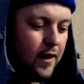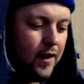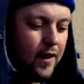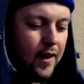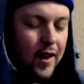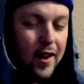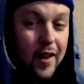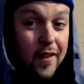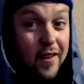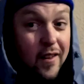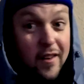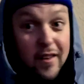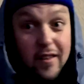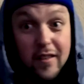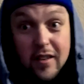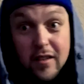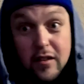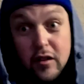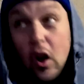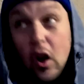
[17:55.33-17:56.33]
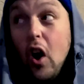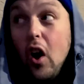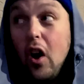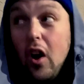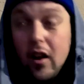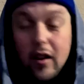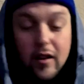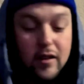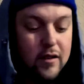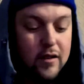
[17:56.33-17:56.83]
and then this
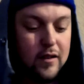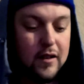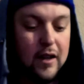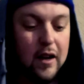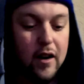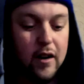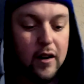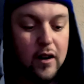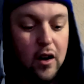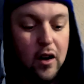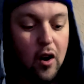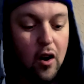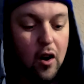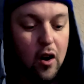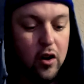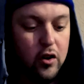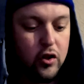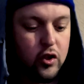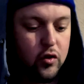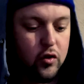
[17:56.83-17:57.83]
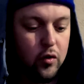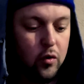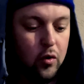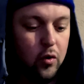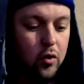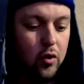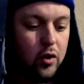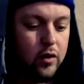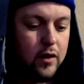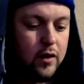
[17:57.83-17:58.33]
dog is just out of
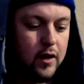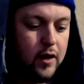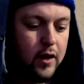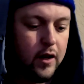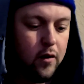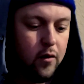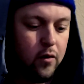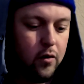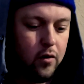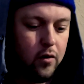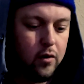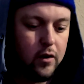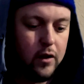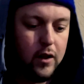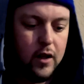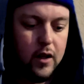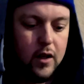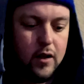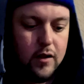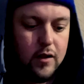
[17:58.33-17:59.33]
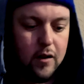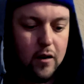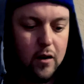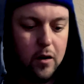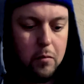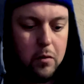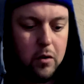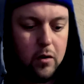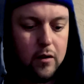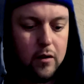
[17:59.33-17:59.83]
control tonight holy sorry
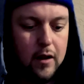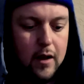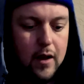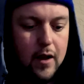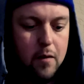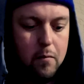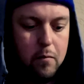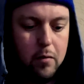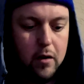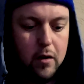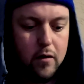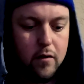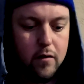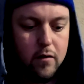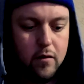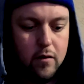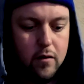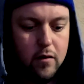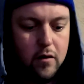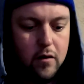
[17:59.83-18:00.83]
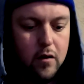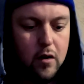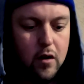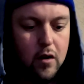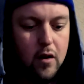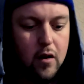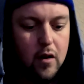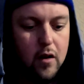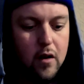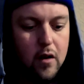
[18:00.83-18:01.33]
about that but
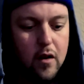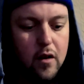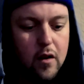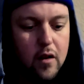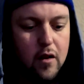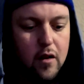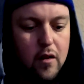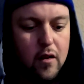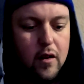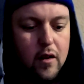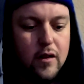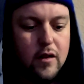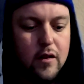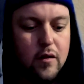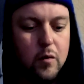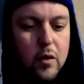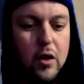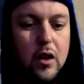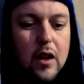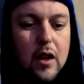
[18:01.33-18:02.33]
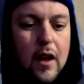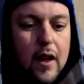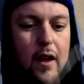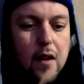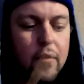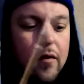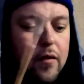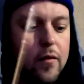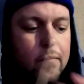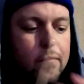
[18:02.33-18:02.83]
this is real life